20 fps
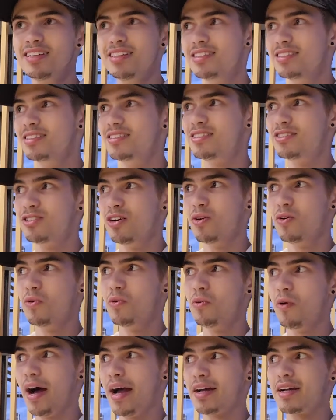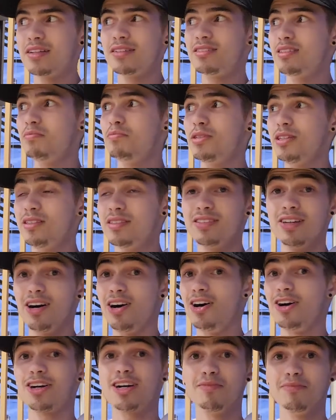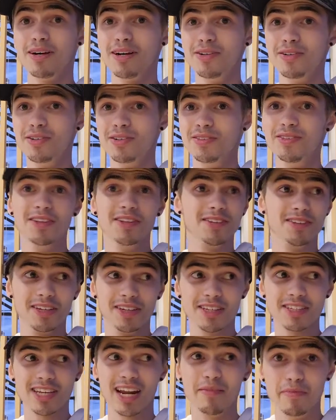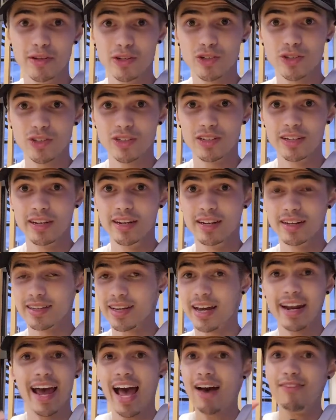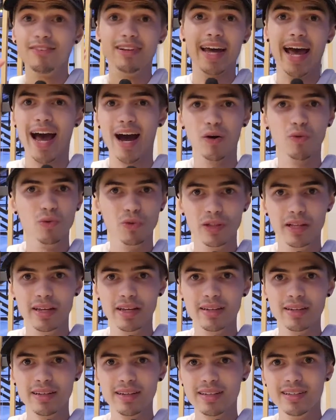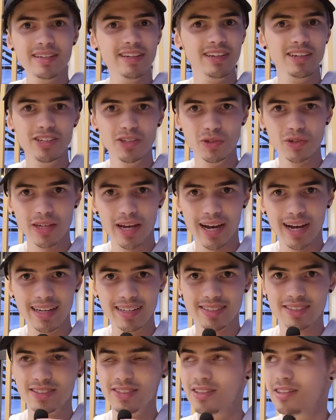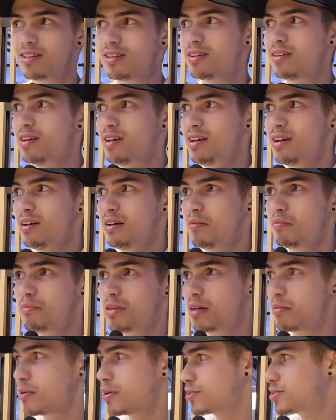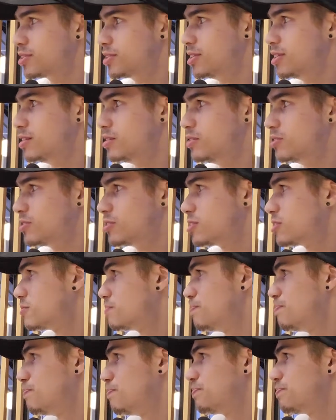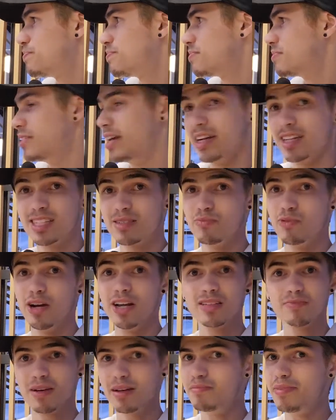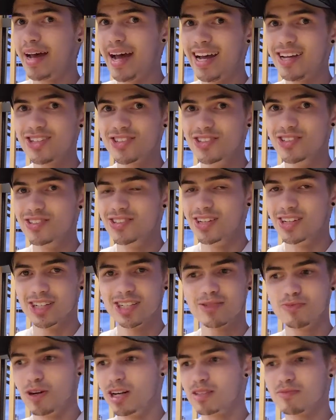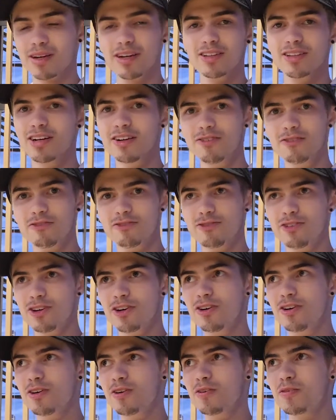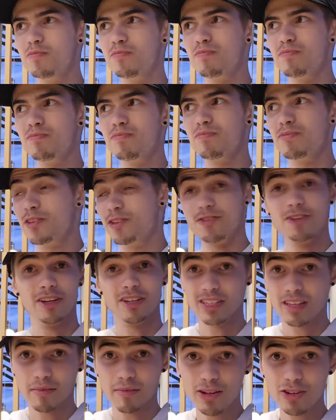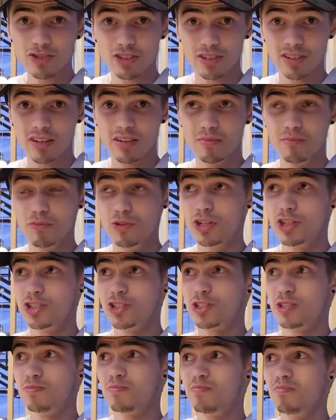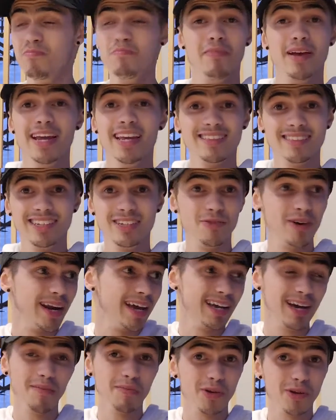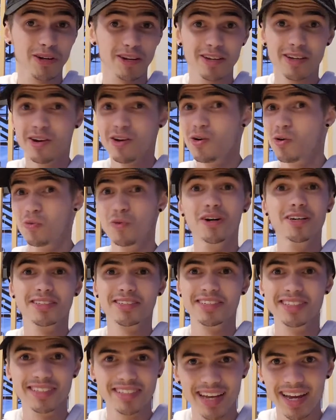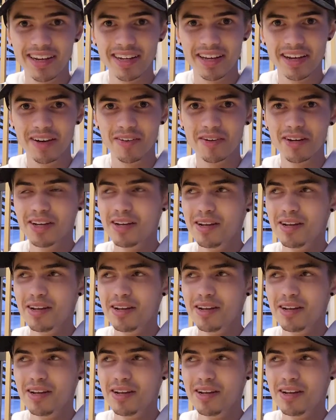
is so I could simply talk about the things that I'm interested in and kind of have an outlet in you guys to be able to just express my passions and express my love for the things I'm interested in, which mainly when I uploaded was Nintendo.